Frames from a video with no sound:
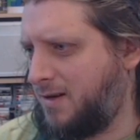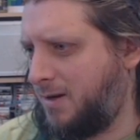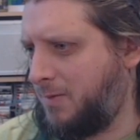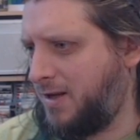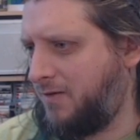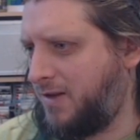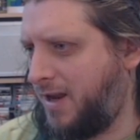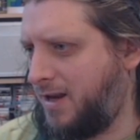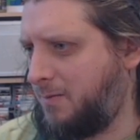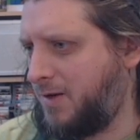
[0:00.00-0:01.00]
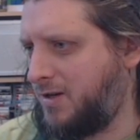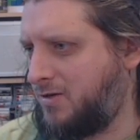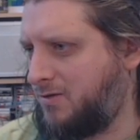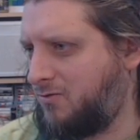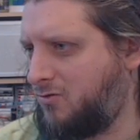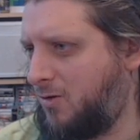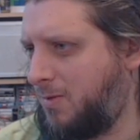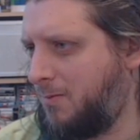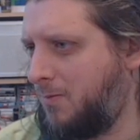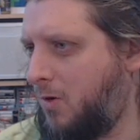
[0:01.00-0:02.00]
I believe the enemies
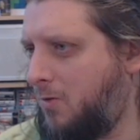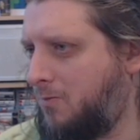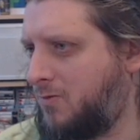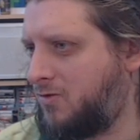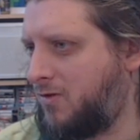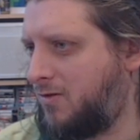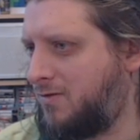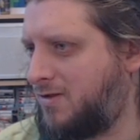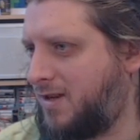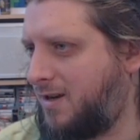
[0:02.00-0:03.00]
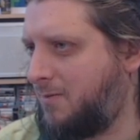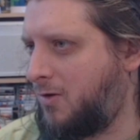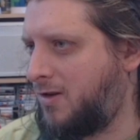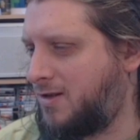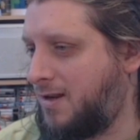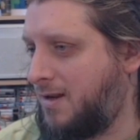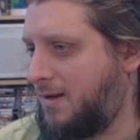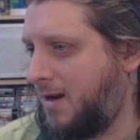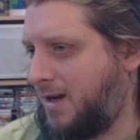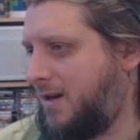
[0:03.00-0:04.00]
drop bombs rather than standard bullets.
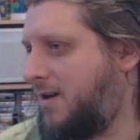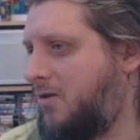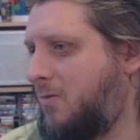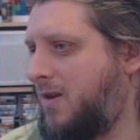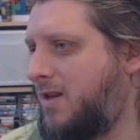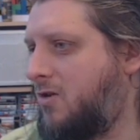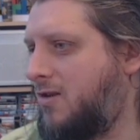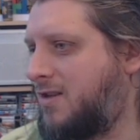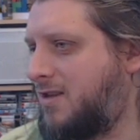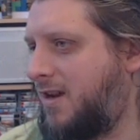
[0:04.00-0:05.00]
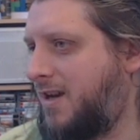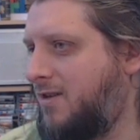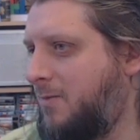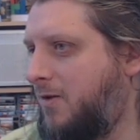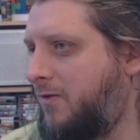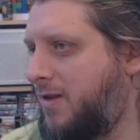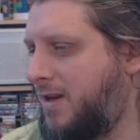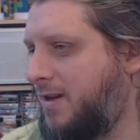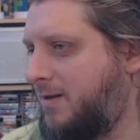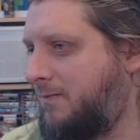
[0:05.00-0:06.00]
I don't know why the colours cycle above
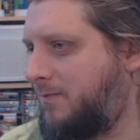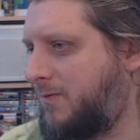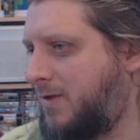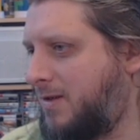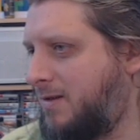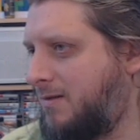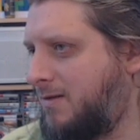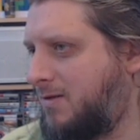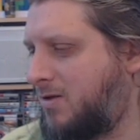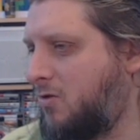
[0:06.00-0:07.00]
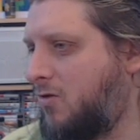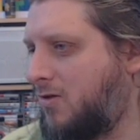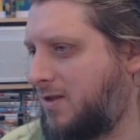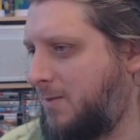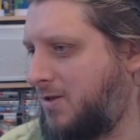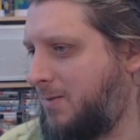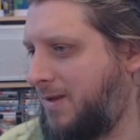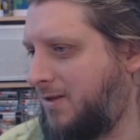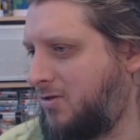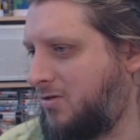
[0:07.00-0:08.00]
the scores. I'm
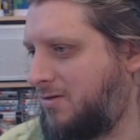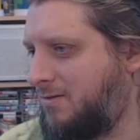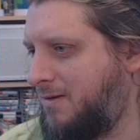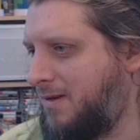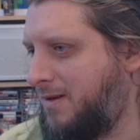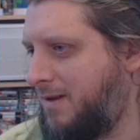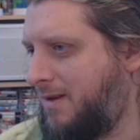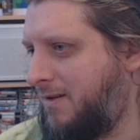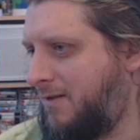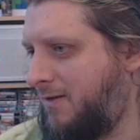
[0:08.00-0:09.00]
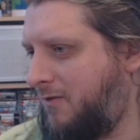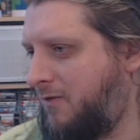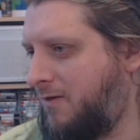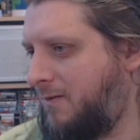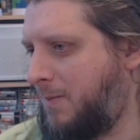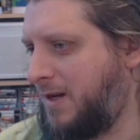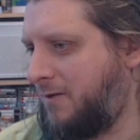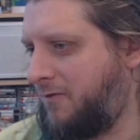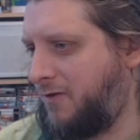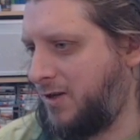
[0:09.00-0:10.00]
assuming that's just for a bit
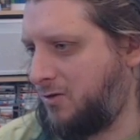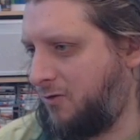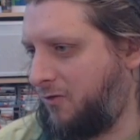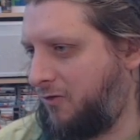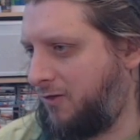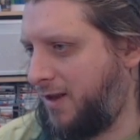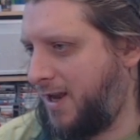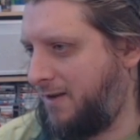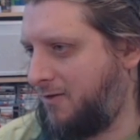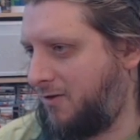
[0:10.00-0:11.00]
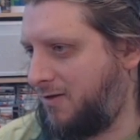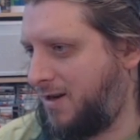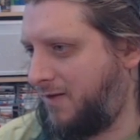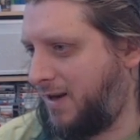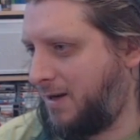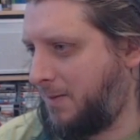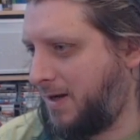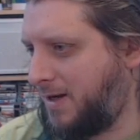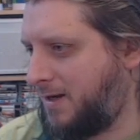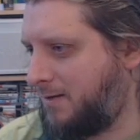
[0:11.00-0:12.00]
of visual flair rather than having any
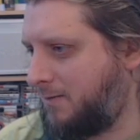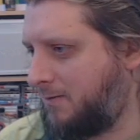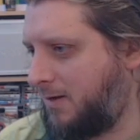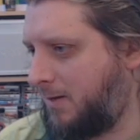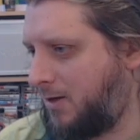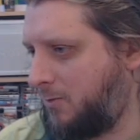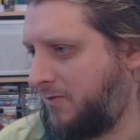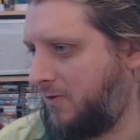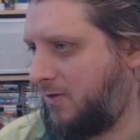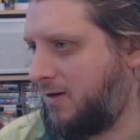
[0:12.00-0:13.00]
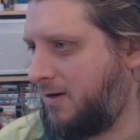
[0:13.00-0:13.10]
meaning, although I could be wrong.